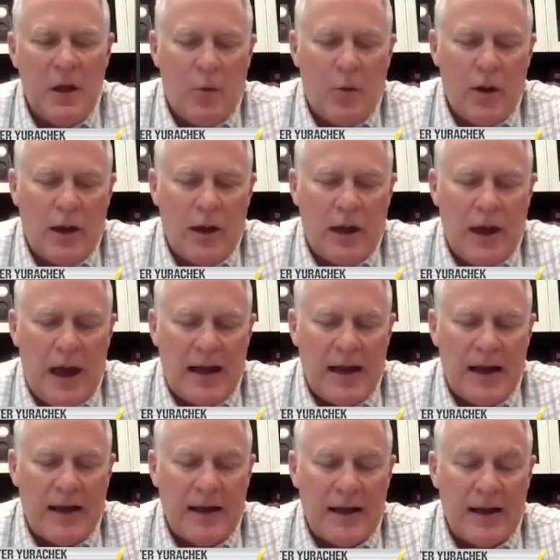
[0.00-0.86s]
we
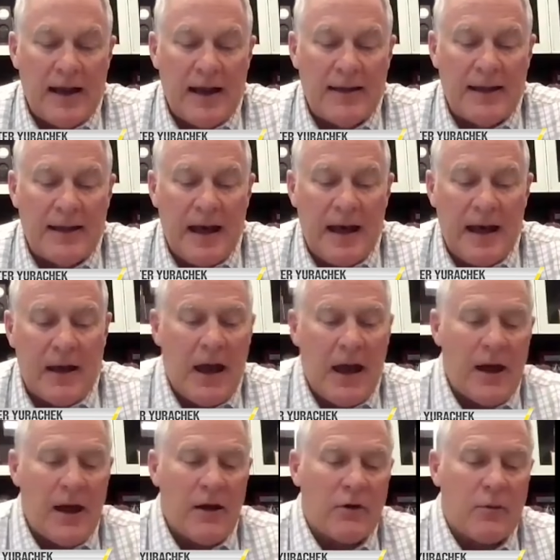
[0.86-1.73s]
edited that down. I
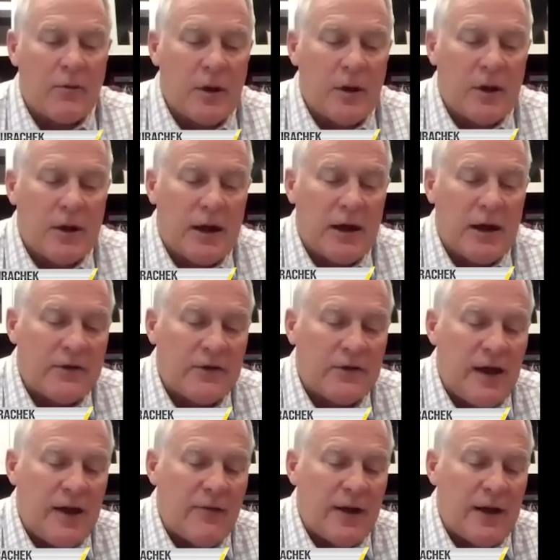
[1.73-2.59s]
had our communication
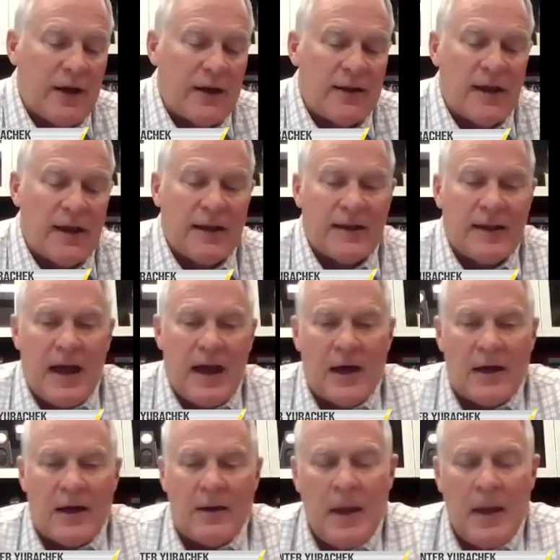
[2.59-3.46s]
staff edit that
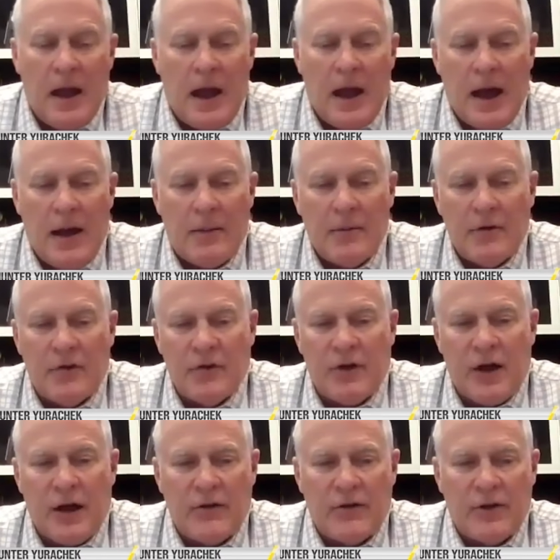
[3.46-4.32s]
down. As you
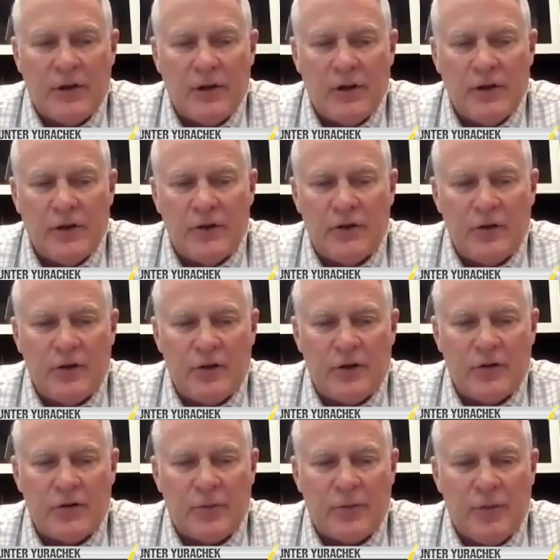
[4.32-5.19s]
guys alluded to,
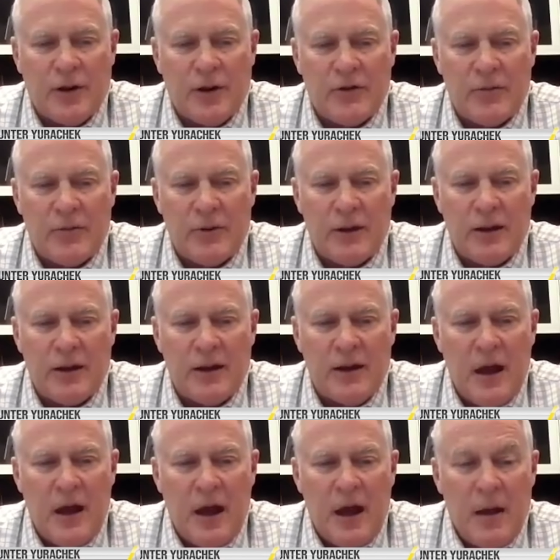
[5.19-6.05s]
Coach Musselman,
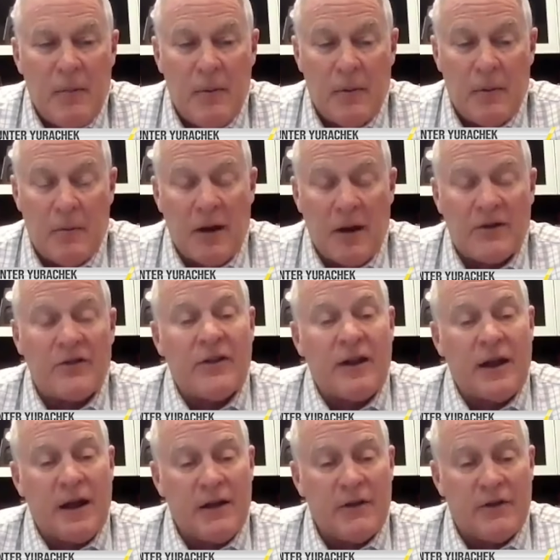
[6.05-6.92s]
much
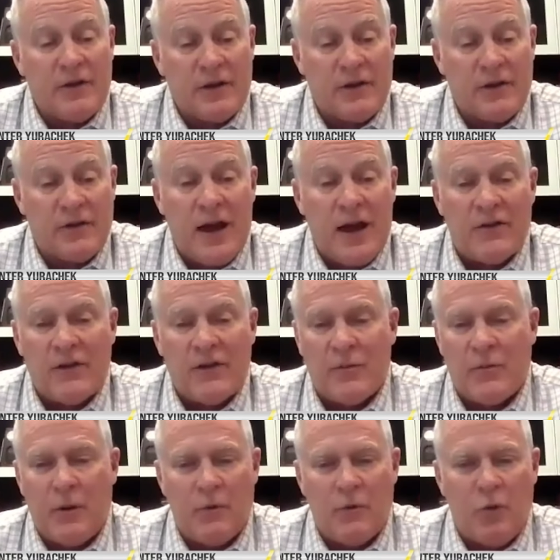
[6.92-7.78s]
to his success,
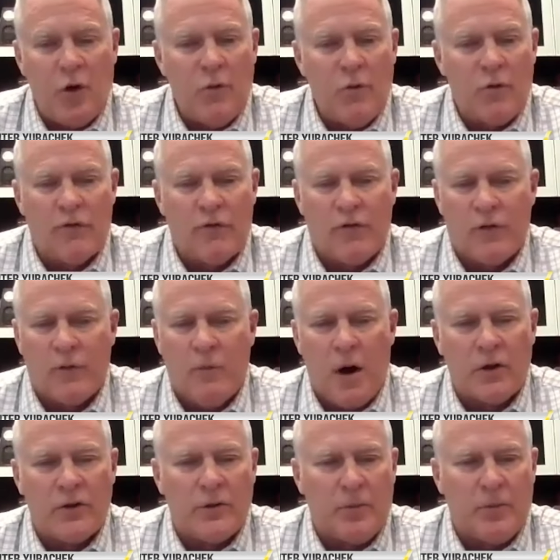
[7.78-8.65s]
has been rumored for
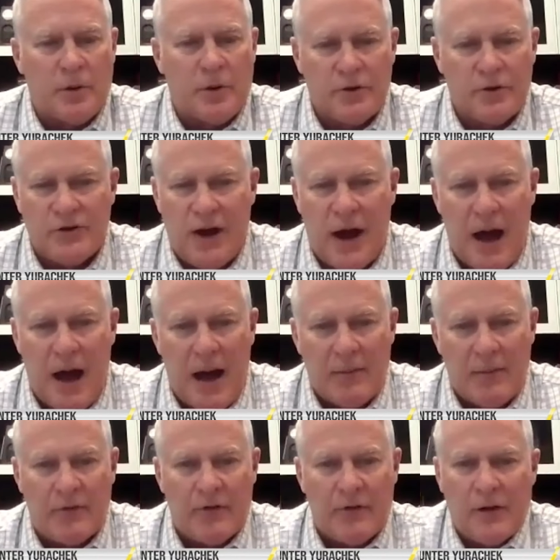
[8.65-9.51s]
multiple
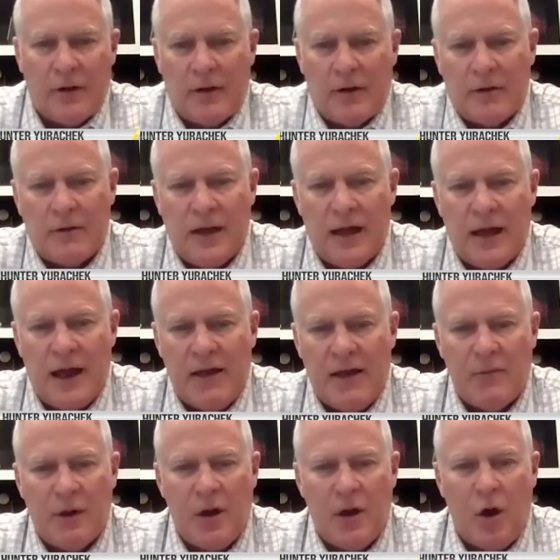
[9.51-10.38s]
jobs that
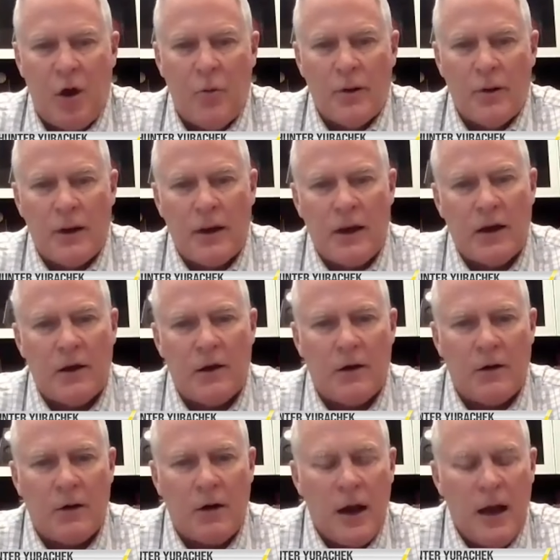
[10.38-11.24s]
have been open
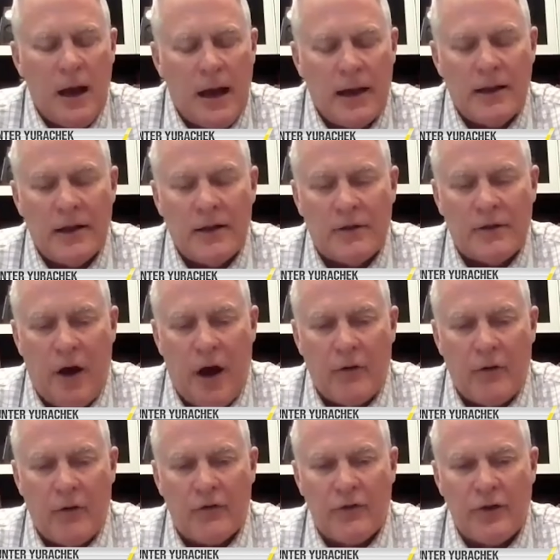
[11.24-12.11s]
here in this
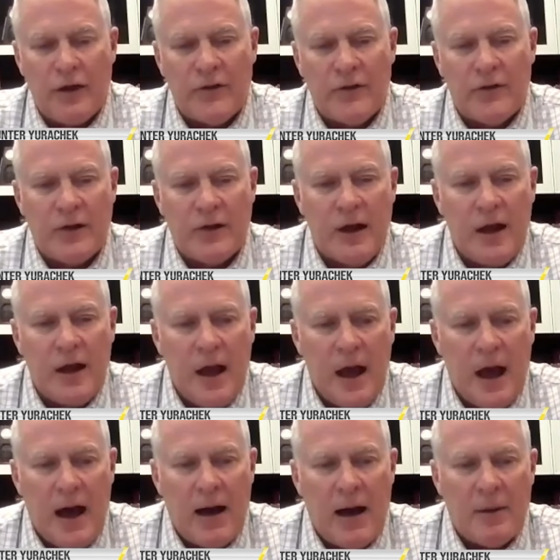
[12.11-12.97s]
offseason,
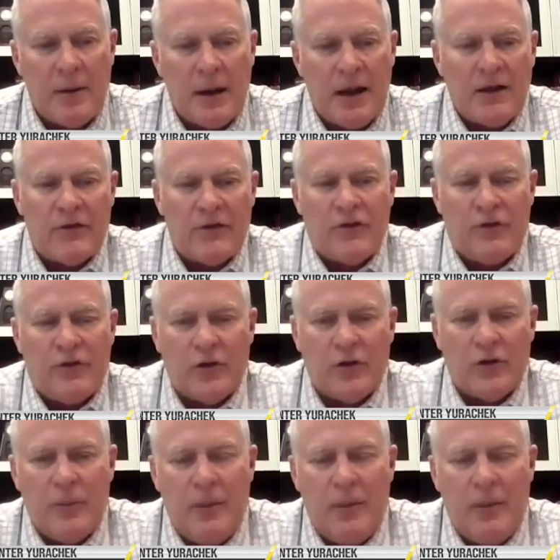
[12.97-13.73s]
and he's still the